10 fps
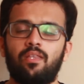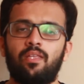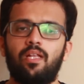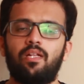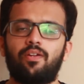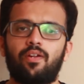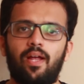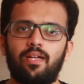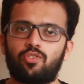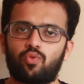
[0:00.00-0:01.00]
They'll
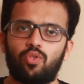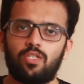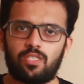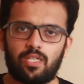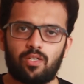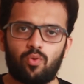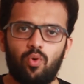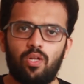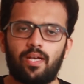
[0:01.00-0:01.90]
try and score their second goal